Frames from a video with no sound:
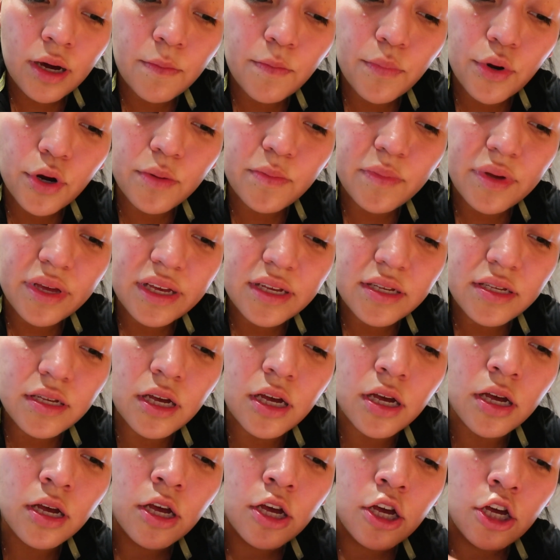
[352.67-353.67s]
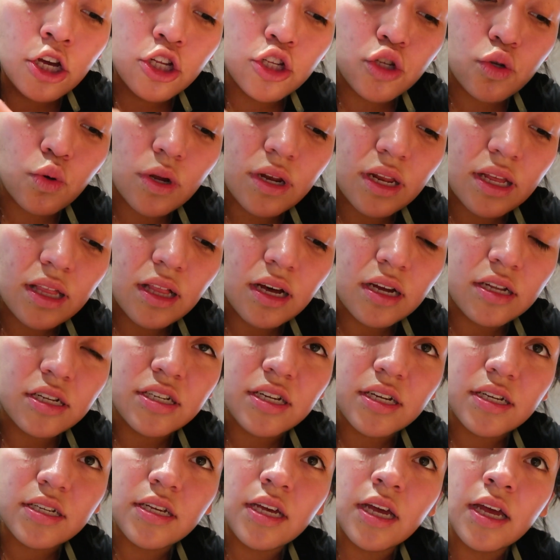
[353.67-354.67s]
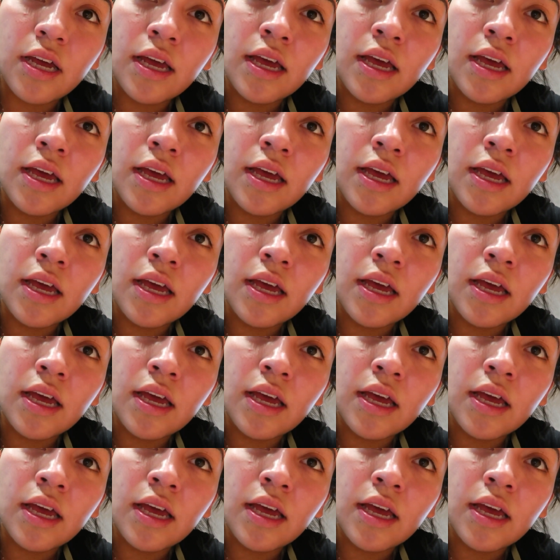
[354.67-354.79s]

Burpees, 20 lunges,